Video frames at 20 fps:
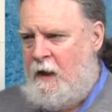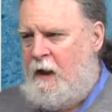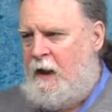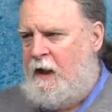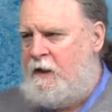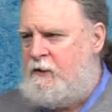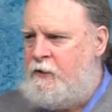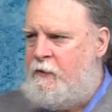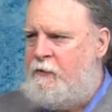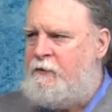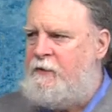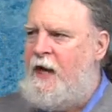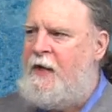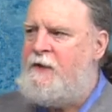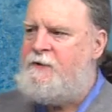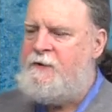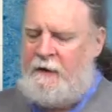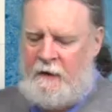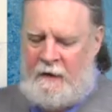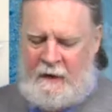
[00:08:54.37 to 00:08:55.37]
In
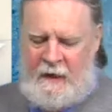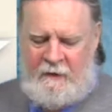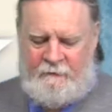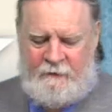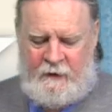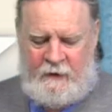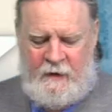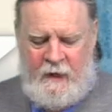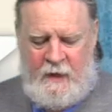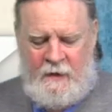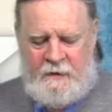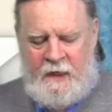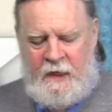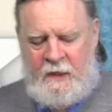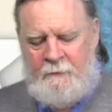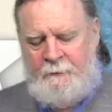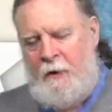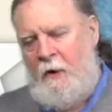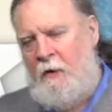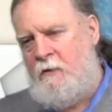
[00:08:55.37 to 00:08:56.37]
2011, they
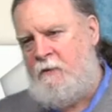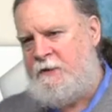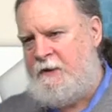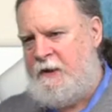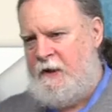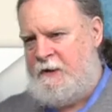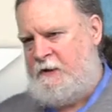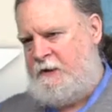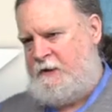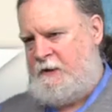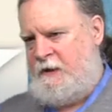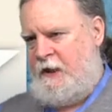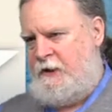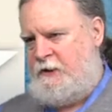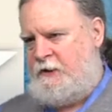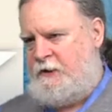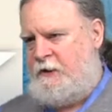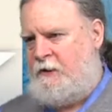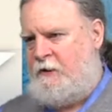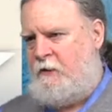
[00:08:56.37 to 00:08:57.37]
opposed
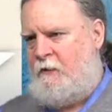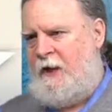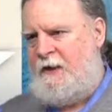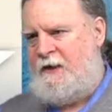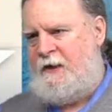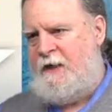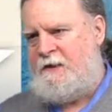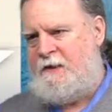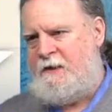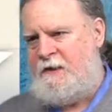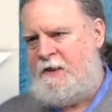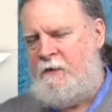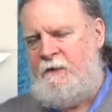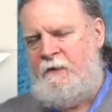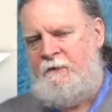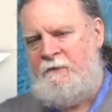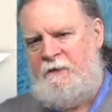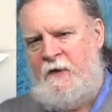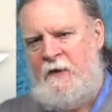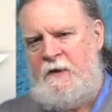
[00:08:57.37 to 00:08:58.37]
legislation to grant
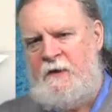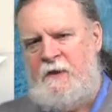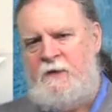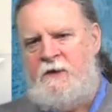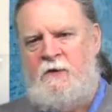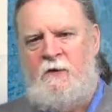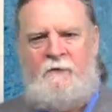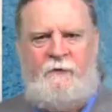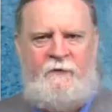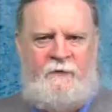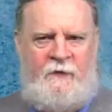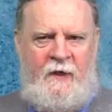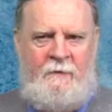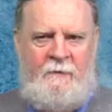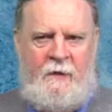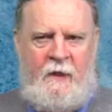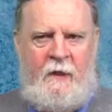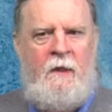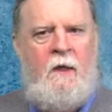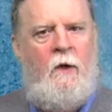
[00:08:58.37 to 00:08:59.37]
necessary funding to
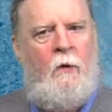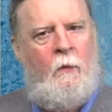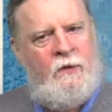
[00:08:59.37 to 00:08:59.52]
FEMA,